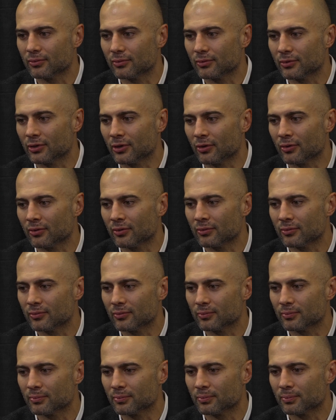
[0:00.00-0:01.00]
you know
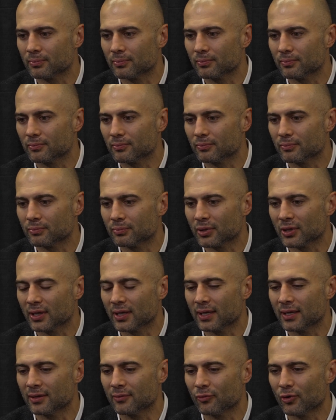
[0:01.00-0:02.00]
playing